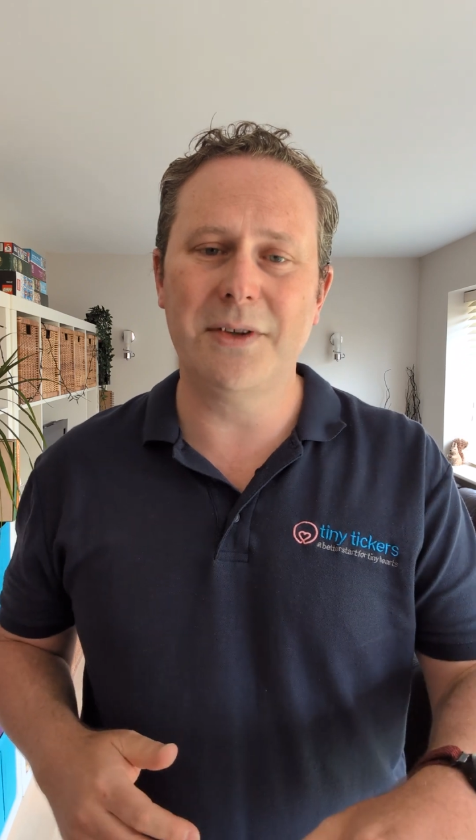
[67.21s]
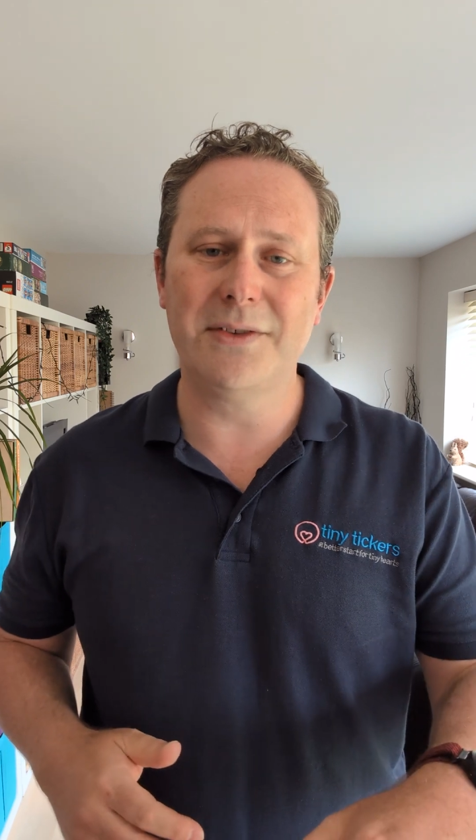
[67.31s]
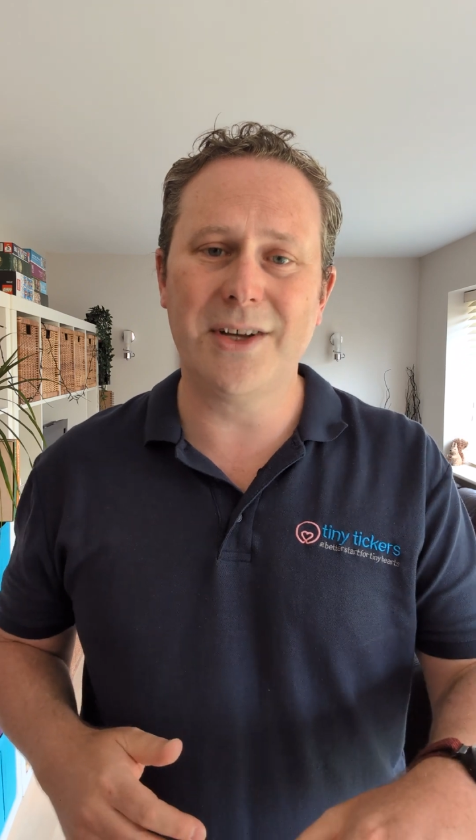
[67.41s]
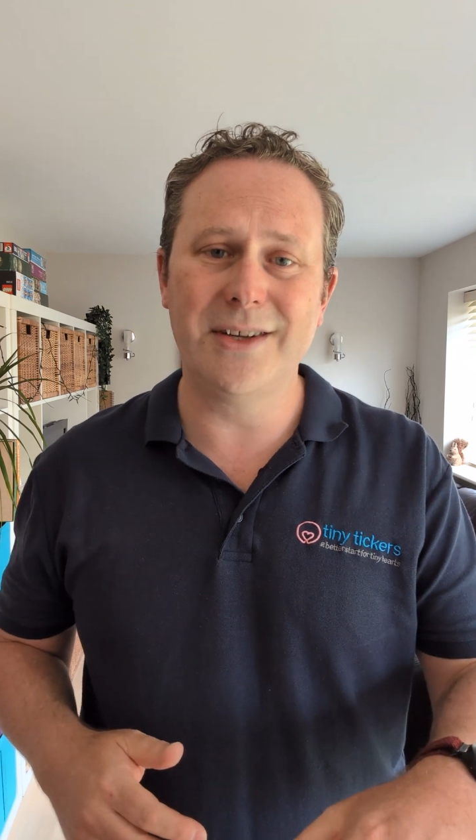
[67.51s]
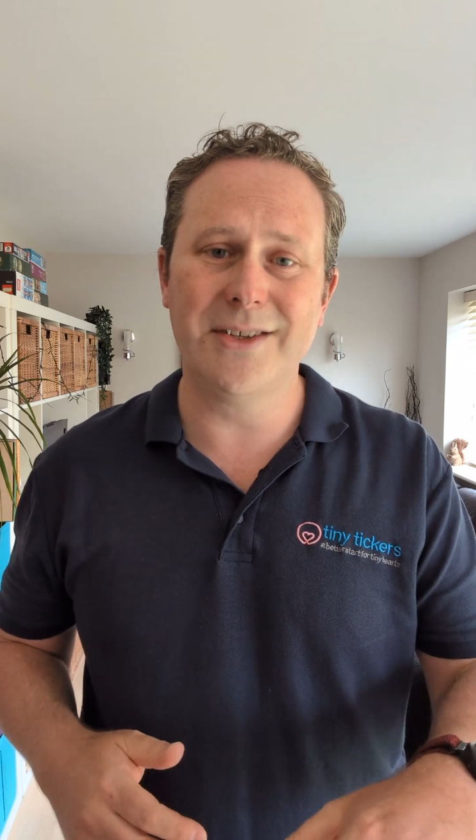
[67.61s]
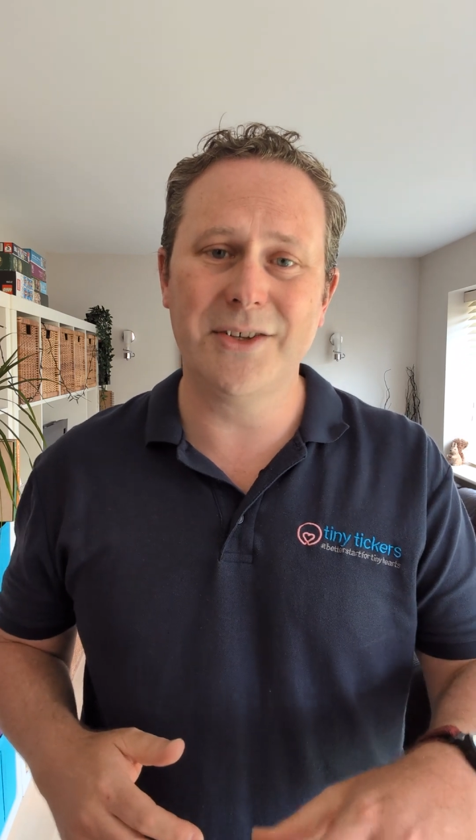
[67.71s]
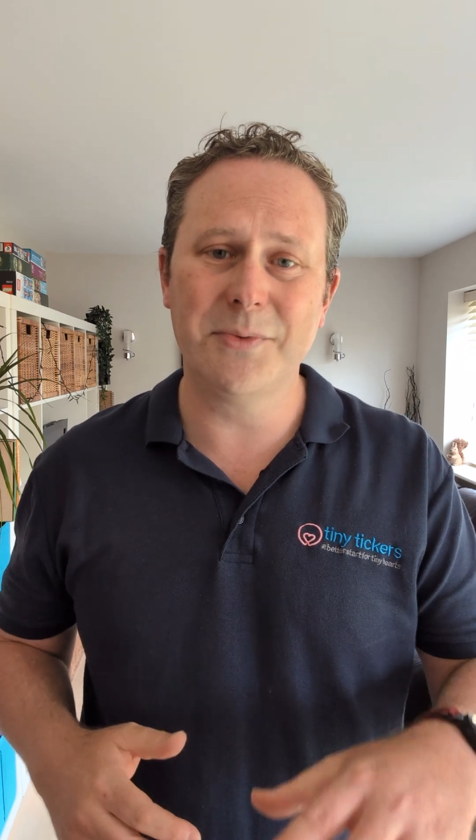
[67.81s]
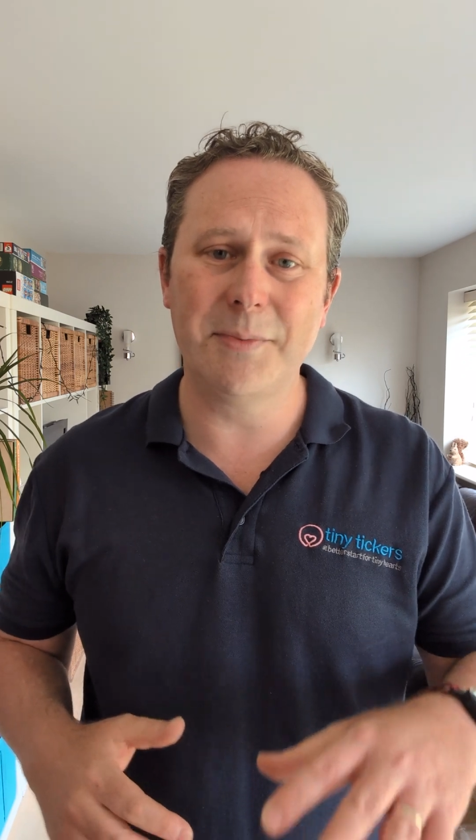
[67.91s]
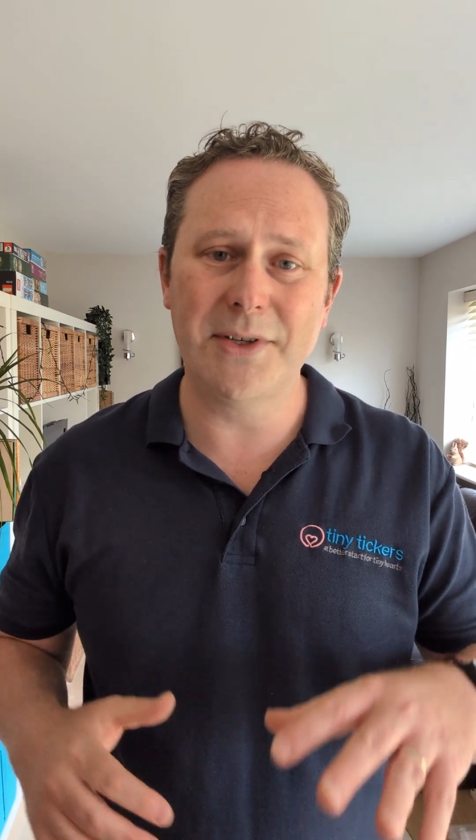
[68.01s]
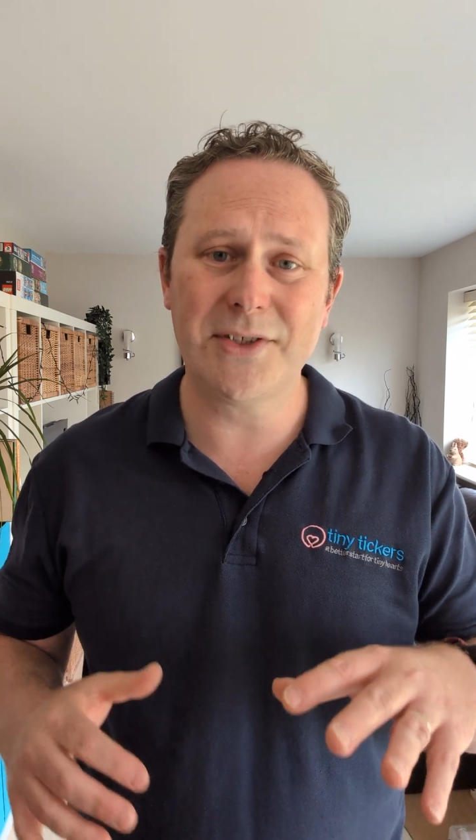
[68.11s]
Tiny Tickers,
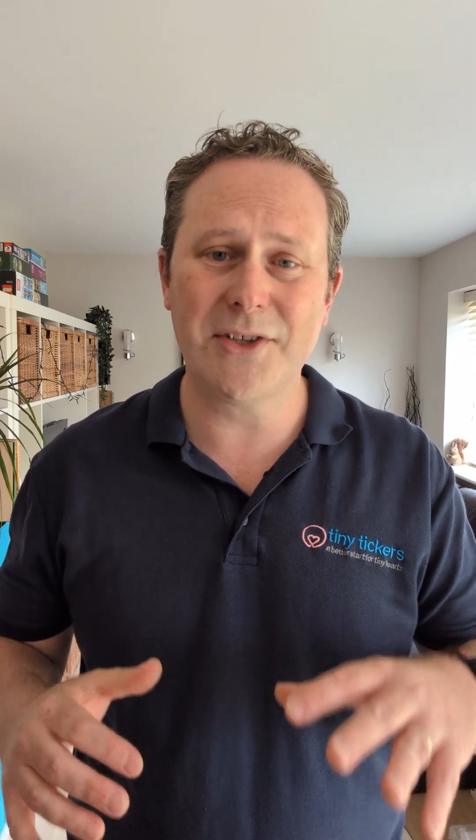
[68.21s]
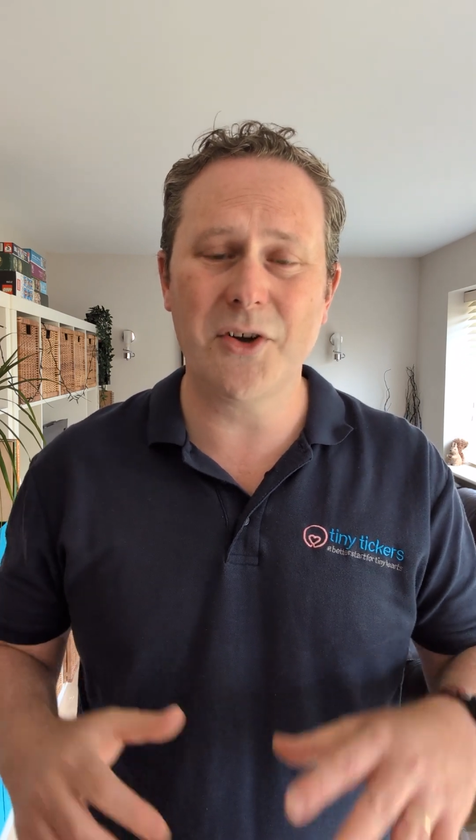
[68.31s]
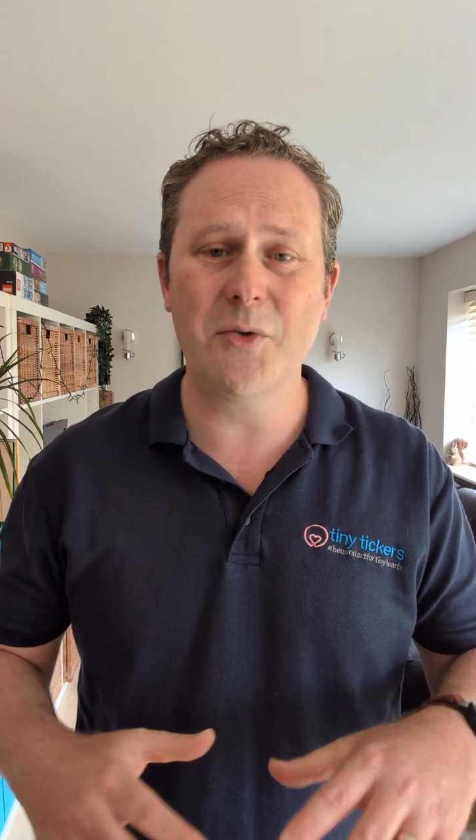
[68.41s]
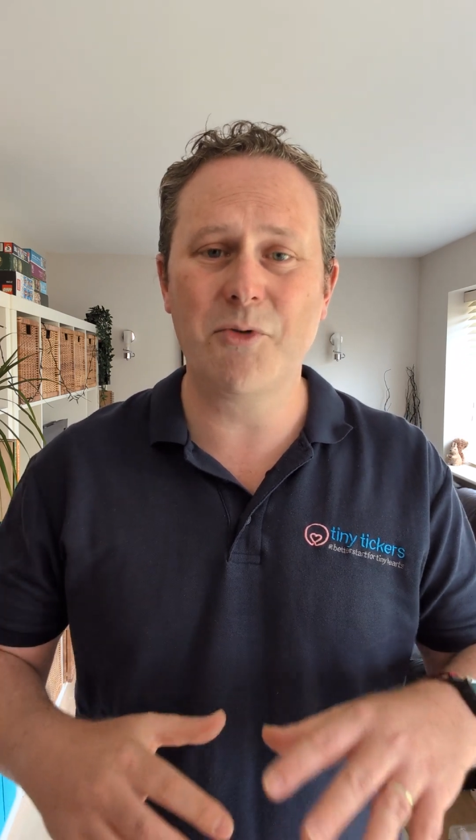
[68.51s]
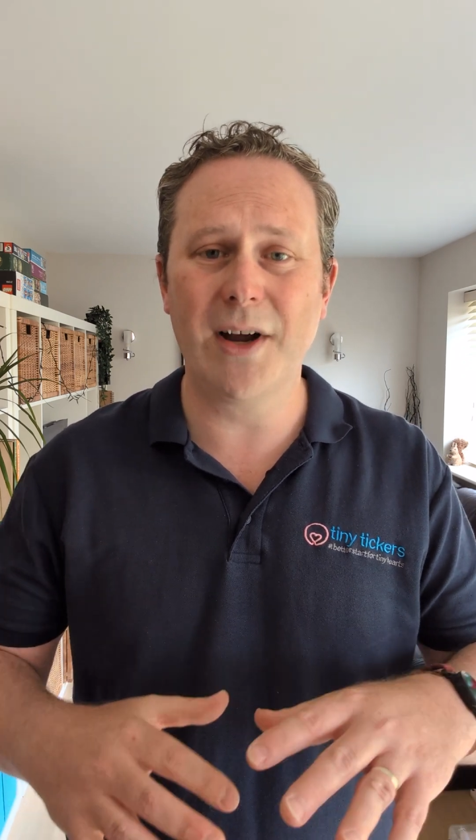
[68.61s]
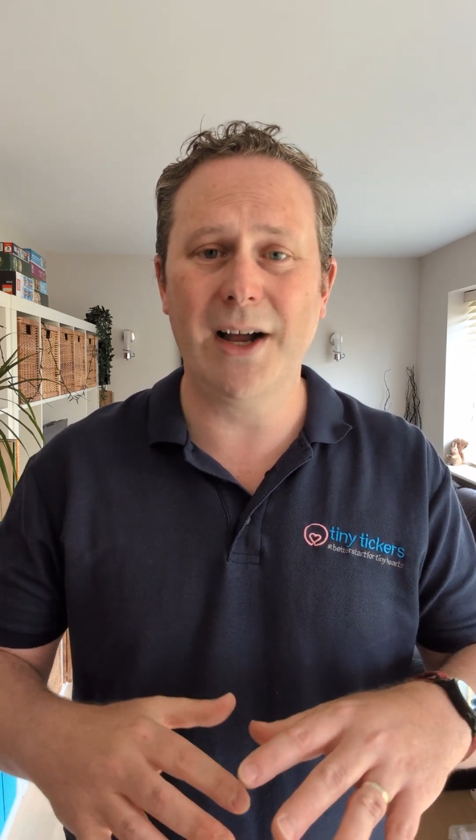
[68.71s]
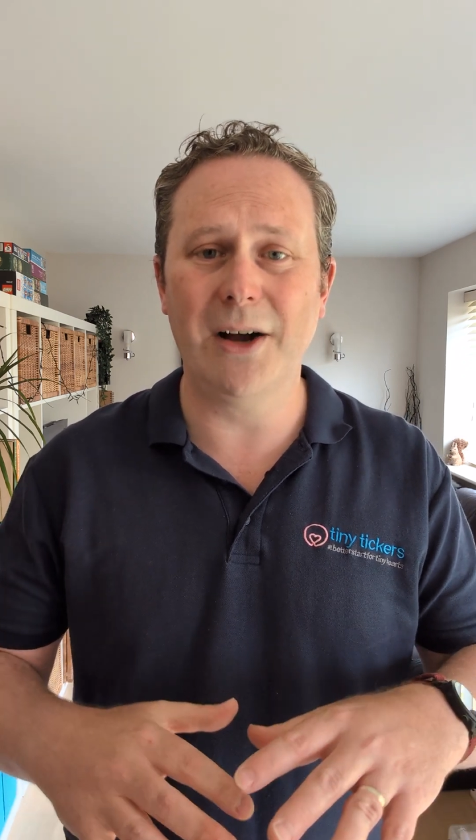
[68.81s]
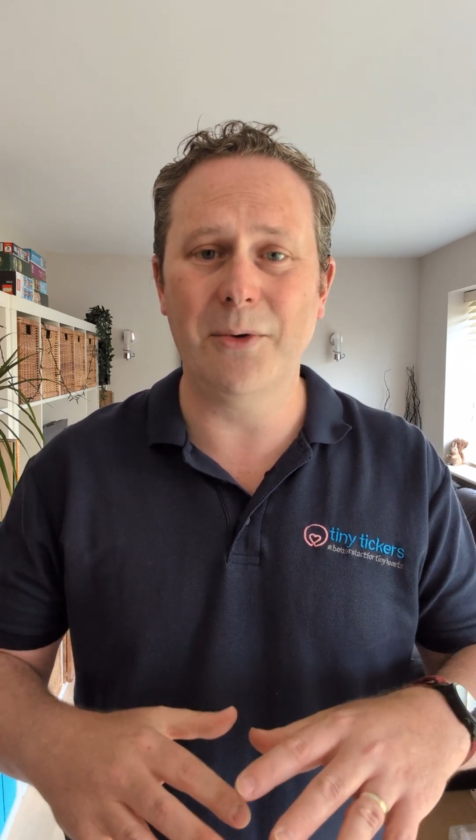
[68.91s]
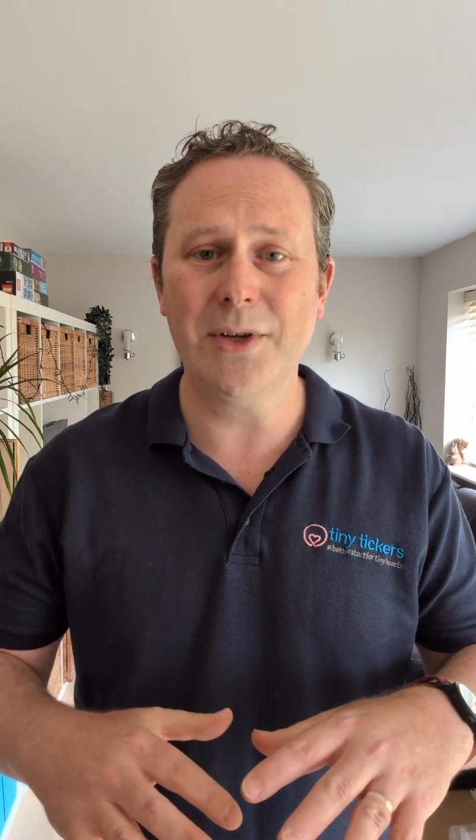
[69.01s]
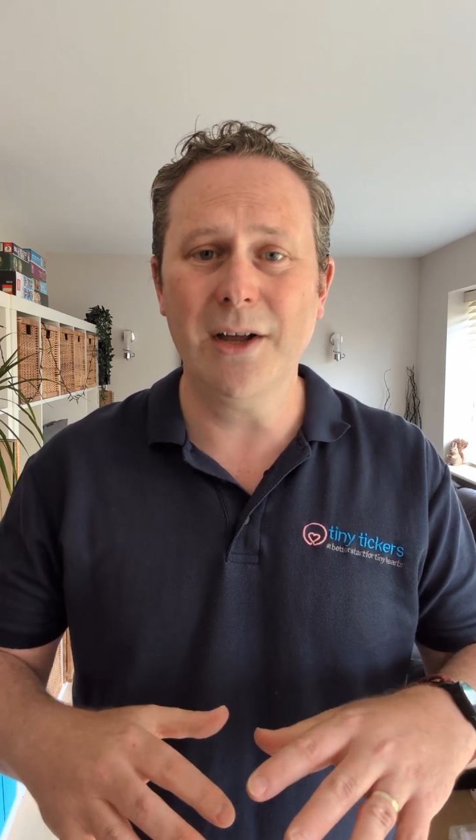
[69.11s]
we've been so
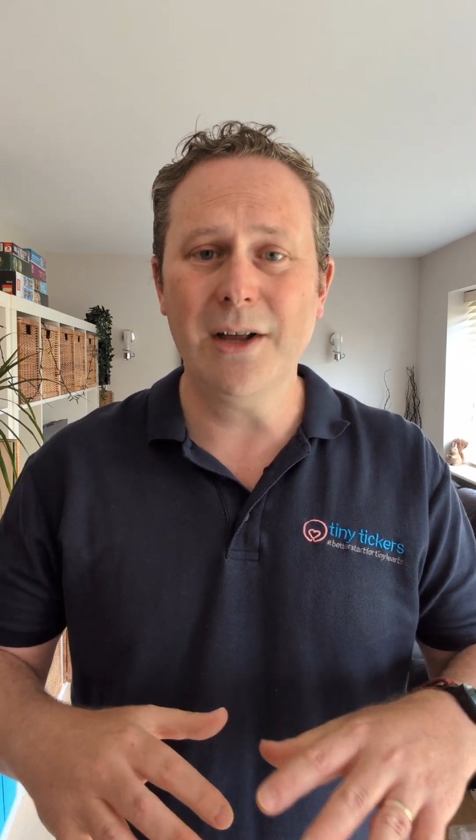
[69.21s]
proud